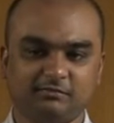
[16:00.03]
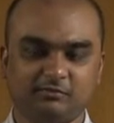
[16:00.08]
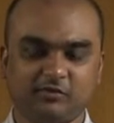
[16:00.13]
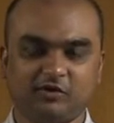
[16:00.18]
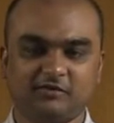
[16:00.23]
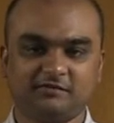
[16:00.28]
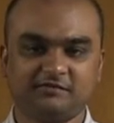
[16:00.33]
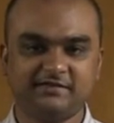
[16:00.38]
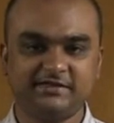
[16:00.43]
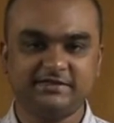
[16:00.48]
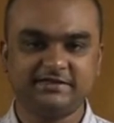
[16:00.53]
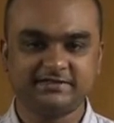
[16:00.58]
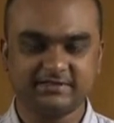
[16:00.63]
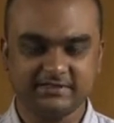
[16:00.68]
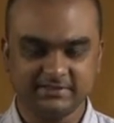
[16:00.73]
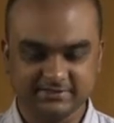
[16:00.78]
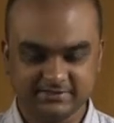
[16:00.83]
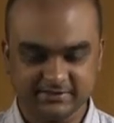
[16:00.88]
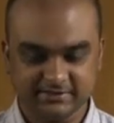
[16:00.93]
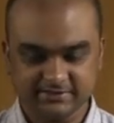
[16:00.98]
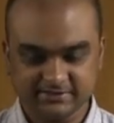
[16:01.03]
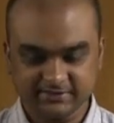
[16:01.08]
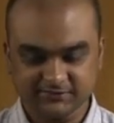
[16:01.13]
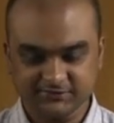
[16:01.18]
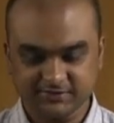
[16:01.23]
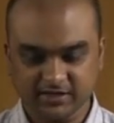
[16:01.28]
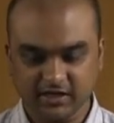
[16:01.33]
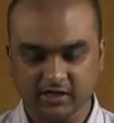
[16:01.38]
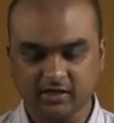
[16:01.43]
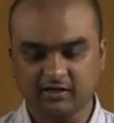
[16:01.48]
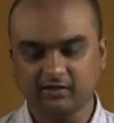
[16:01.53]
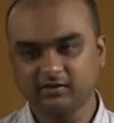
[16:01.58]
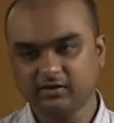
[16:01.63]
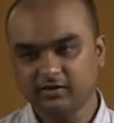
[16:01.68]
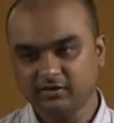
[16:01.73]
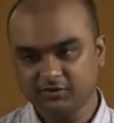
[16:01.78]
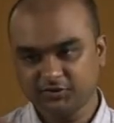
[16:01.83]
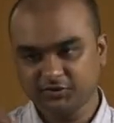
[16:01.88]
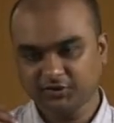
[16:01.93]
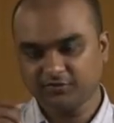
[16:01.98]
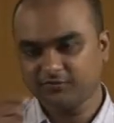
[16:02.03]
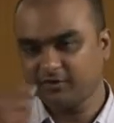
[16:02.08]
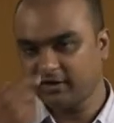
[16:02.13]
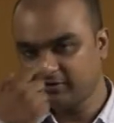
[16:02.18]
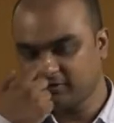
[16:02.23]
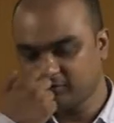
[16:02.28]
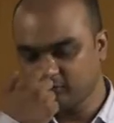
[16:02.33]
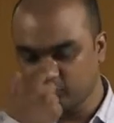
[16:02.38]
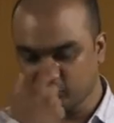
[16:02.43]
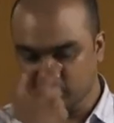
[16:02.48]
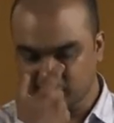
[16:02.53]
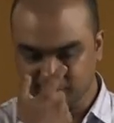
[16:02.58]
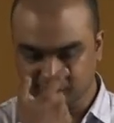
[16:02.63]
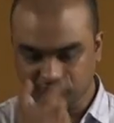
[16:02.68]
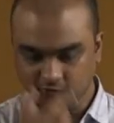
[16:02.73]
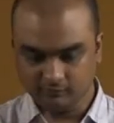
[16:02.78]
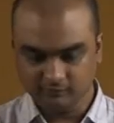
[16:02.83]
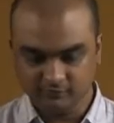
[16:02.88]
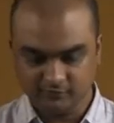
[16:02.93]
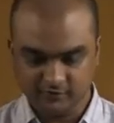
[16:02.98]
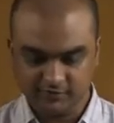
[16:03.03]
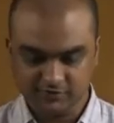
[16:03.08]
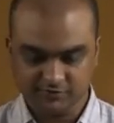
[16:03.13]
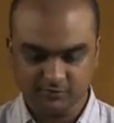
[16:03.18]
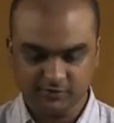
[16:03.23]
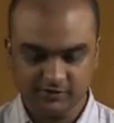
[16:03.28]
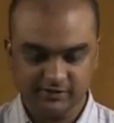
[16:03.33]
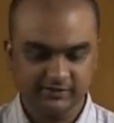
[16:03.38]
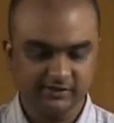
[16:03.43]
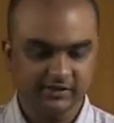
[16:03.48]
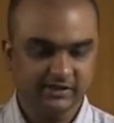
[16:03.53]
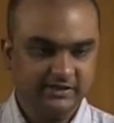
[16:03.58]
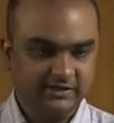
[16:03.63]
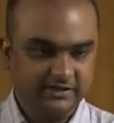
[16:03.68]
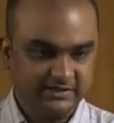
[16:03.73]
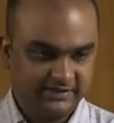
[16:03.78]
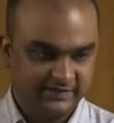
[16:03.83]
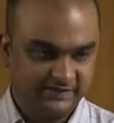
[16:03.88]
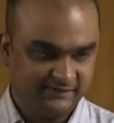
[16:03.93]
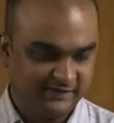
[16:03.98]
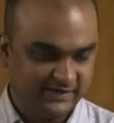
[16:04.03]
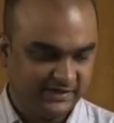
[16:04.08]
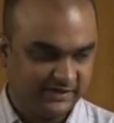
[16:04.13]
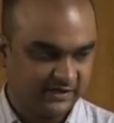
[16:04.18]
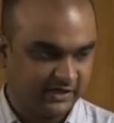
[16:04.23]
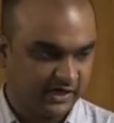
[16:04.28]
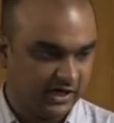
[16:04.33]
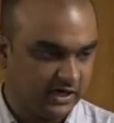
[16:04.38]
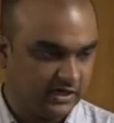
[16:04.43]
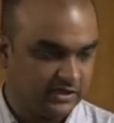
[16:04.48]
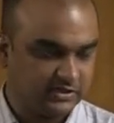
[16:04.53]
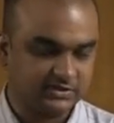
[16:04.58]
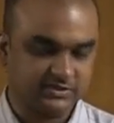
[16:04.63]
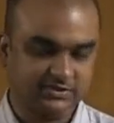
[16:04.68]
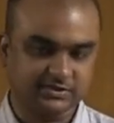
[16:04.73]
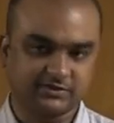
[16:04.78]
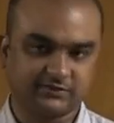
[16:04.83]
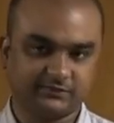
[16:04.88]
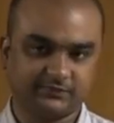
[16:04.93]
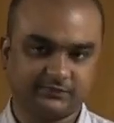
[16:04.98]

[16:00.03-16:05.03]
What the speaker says: of these incentives are, you can write in bullet form, first bullet, giving grants,